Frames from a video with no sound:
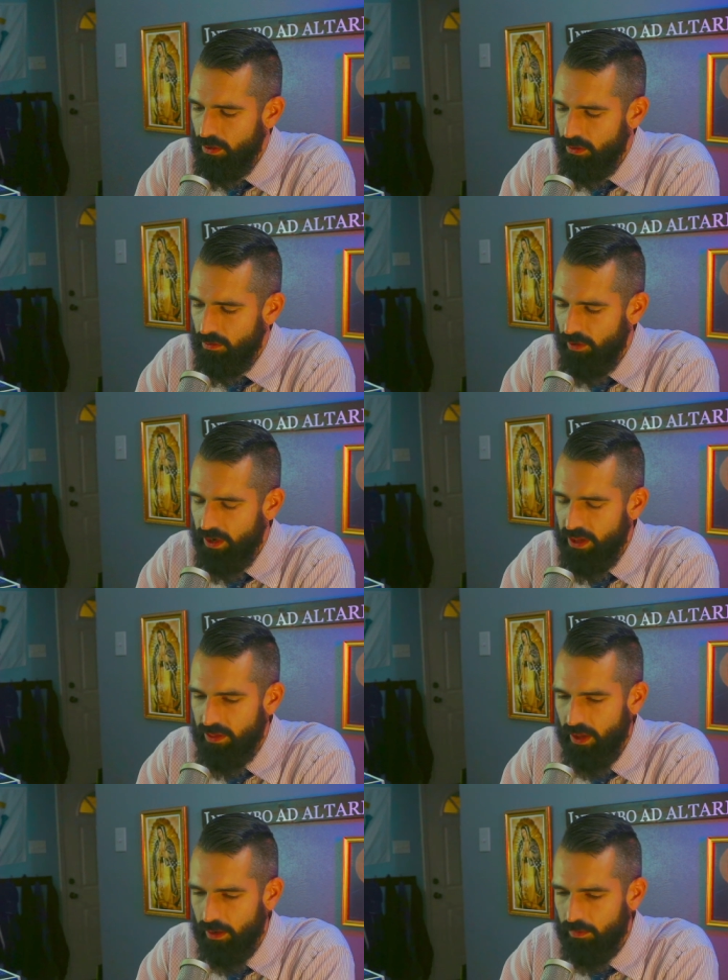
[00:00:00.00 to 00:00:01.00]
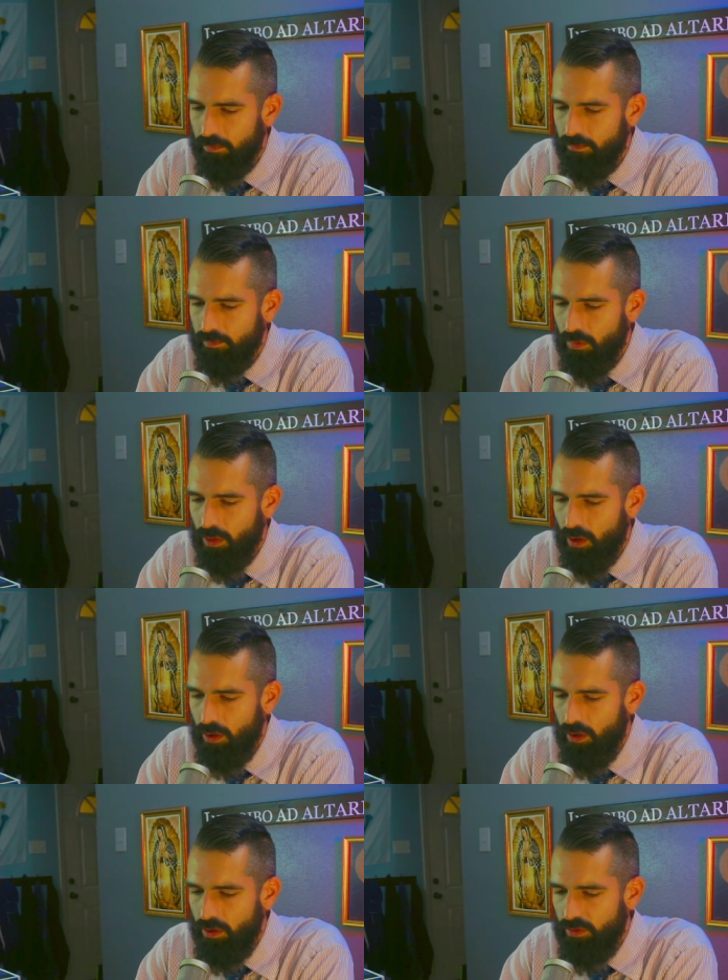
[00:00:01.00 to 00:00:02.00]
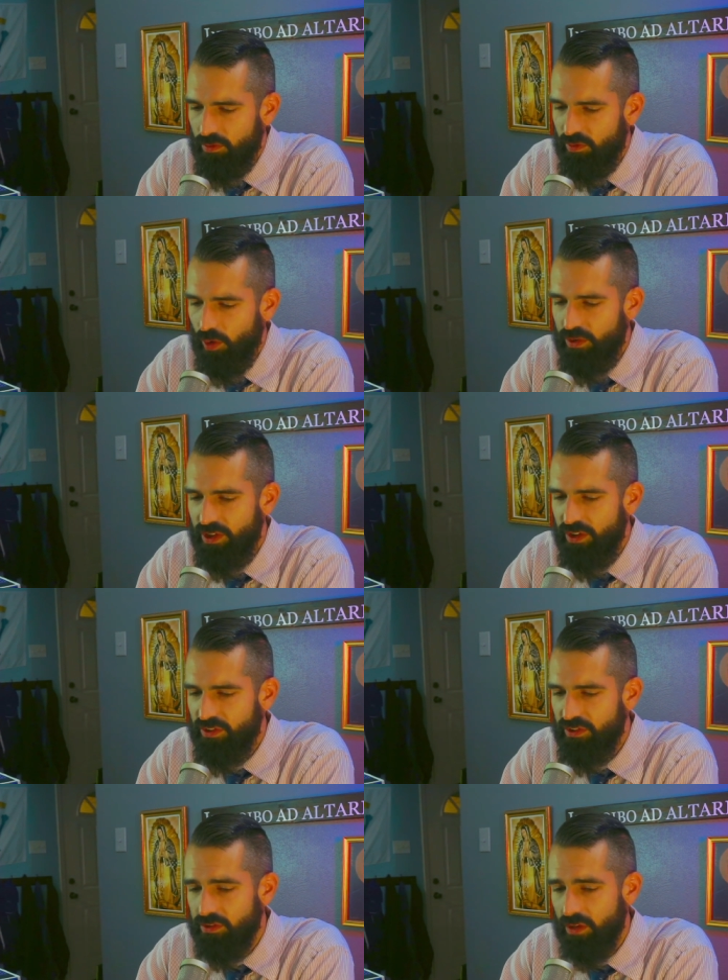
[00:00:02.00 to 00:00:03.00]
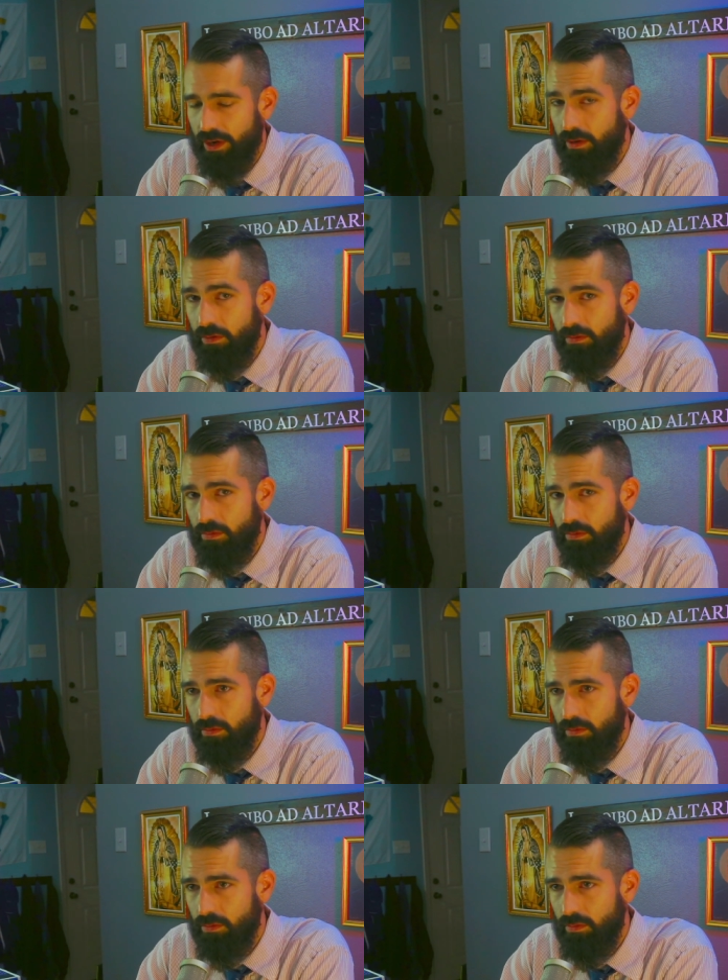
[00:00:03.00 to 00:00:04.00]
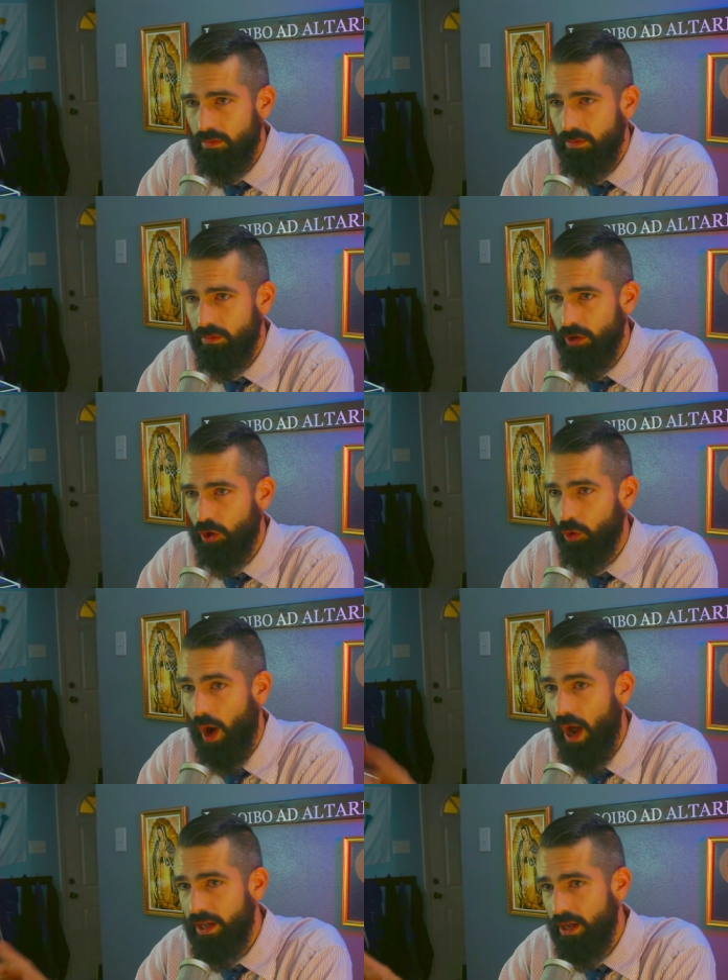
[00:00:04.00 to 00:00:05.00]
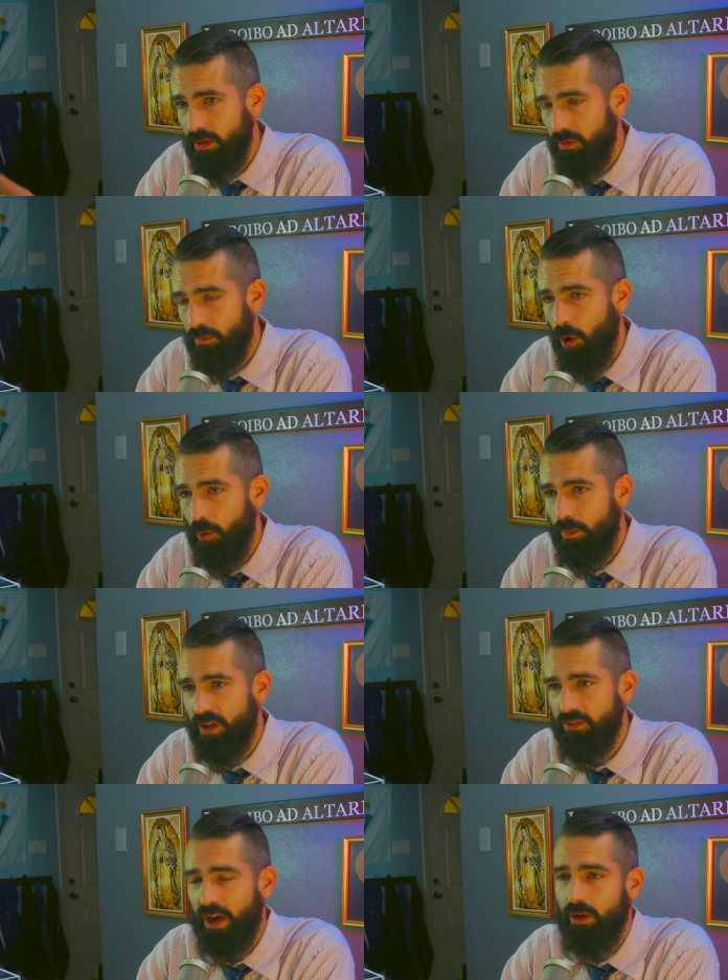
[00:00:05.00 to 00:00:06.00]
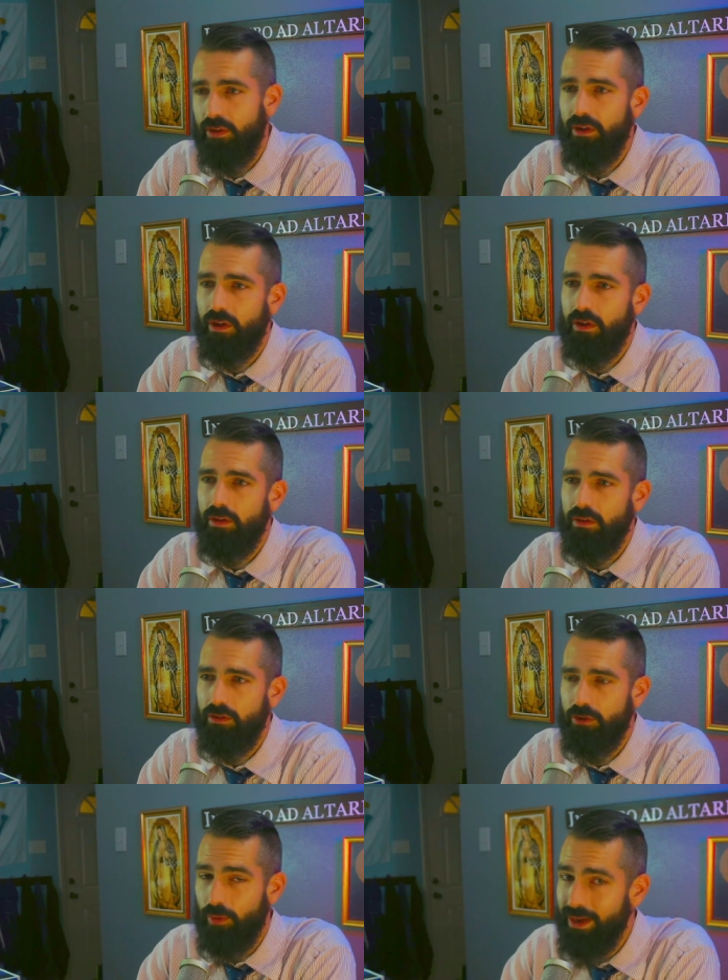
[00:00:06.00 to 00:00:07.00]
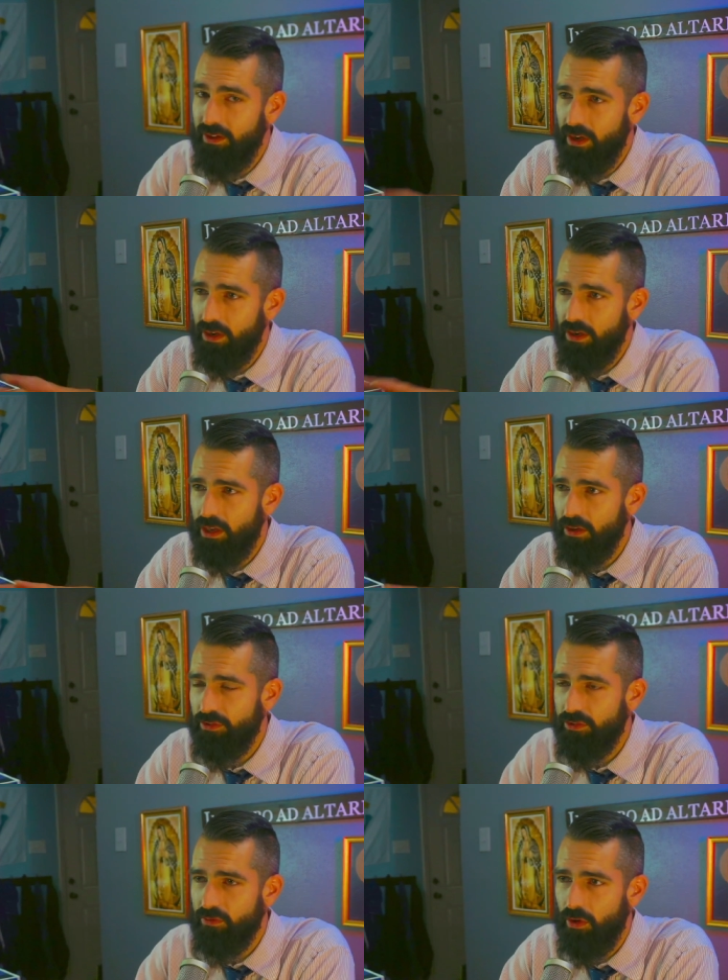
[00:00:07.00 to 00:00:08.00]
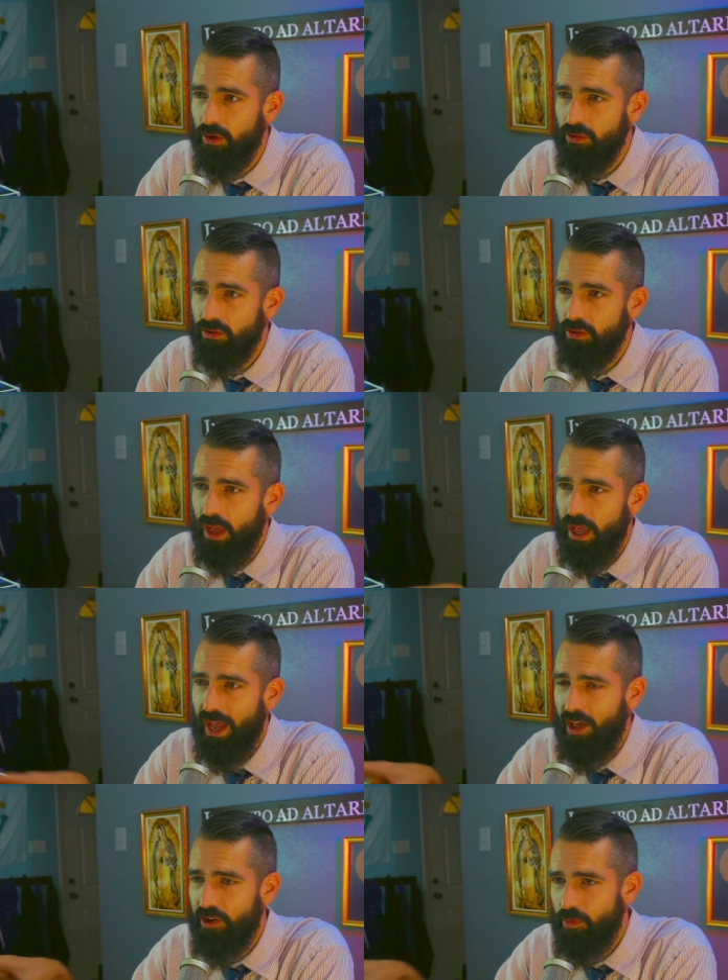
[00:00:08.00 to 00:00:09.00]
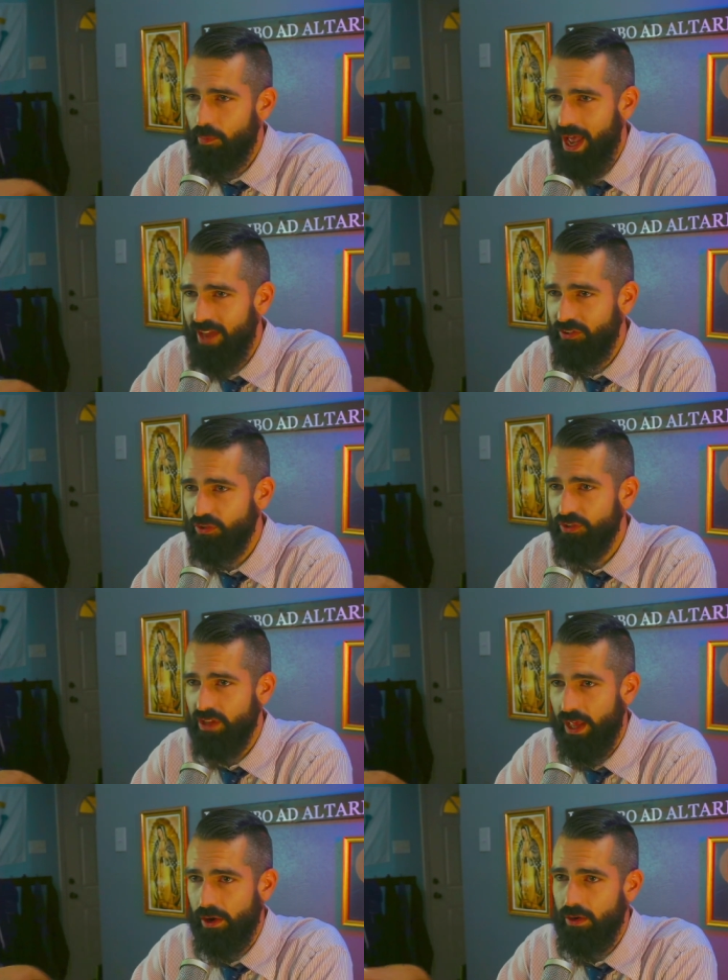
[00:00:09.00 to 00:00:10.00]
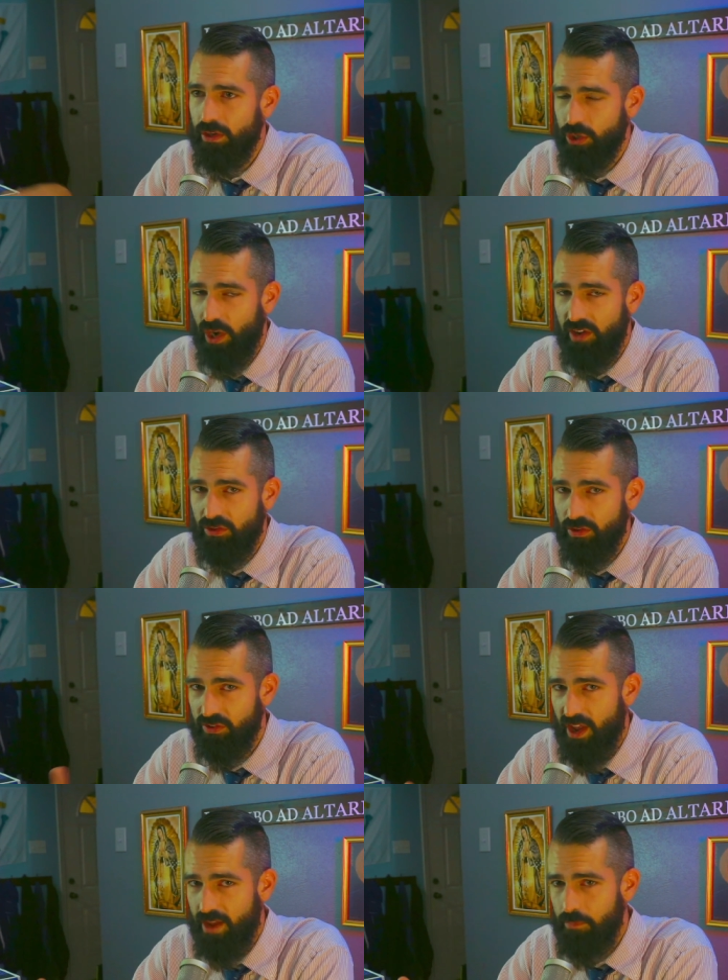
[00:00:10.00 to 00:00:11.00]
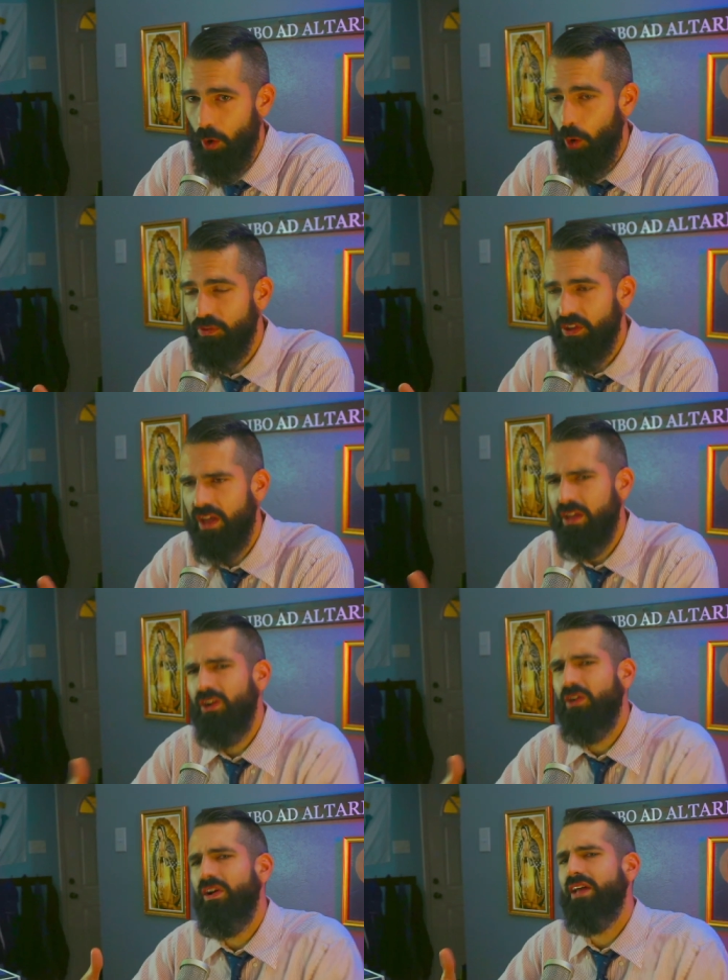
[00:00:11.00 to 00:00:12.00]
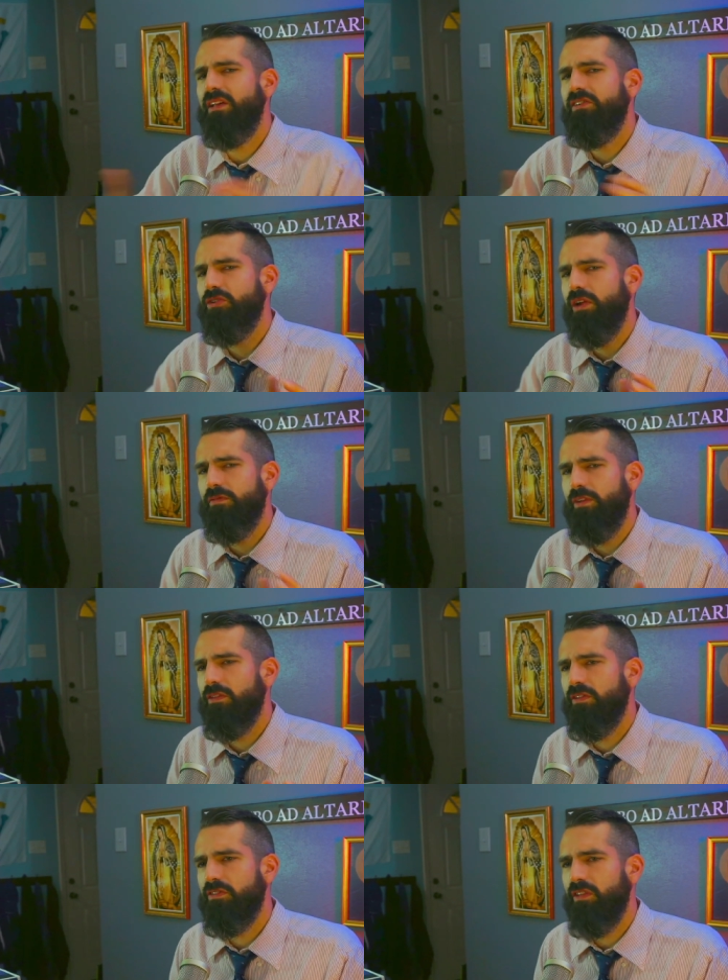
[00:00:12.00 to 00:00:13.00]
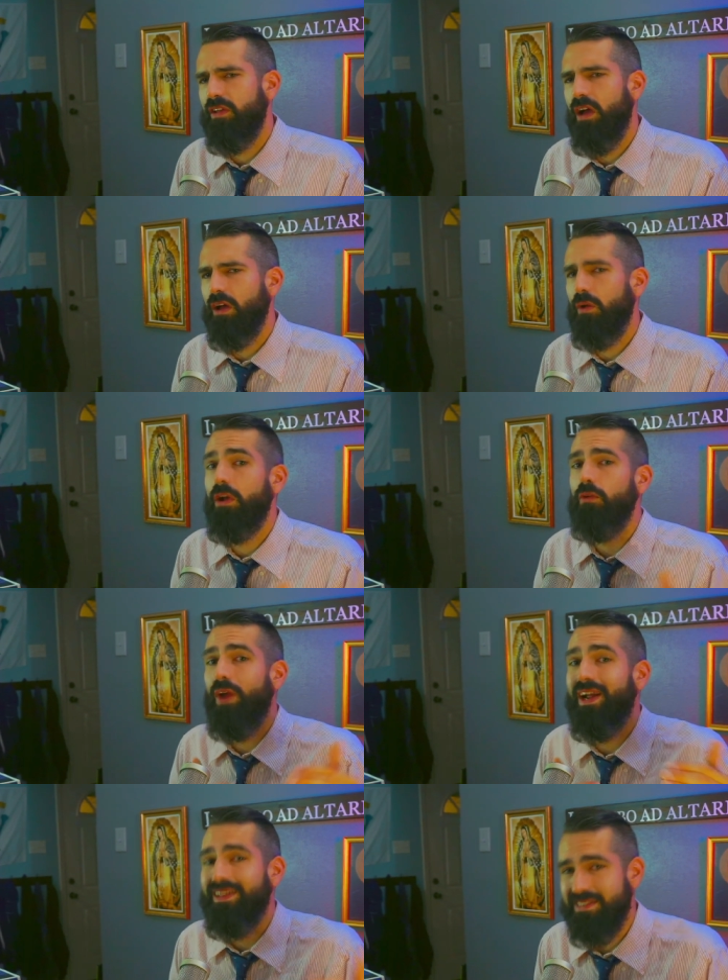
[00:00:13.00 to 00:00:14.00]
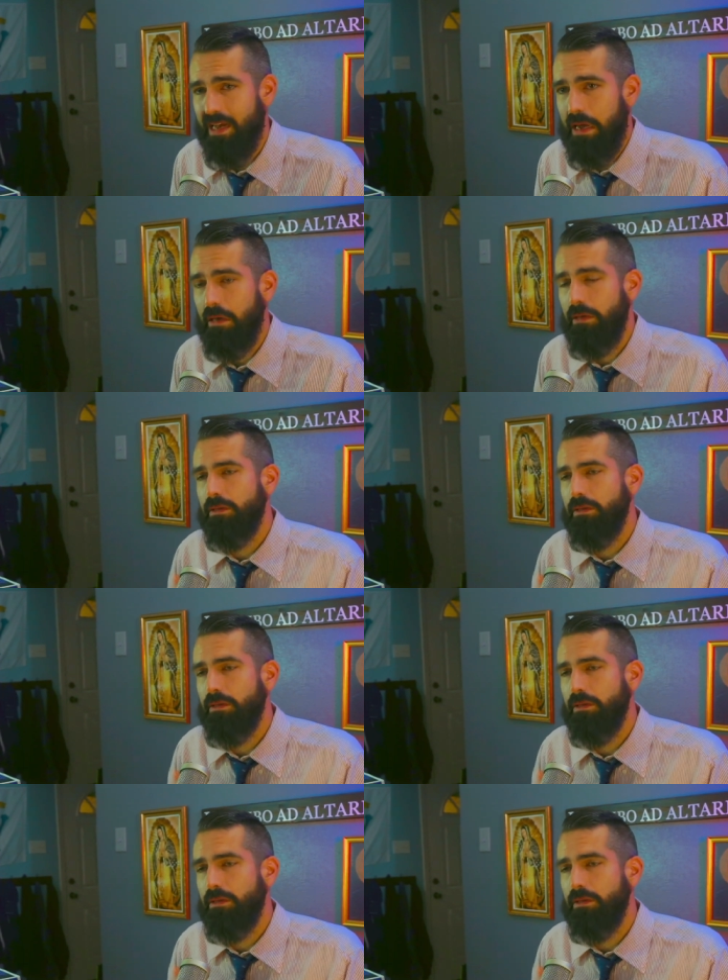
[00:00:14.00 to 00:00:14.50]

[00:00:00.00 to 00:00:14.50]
Funny thing, Photius's letter, decrying the Pope as a heretic, directed at Nicholas I. And Basil's letter, addressed to the same Pope, saying, you know, hey, let's try to figure this thing out. I want to reconcile.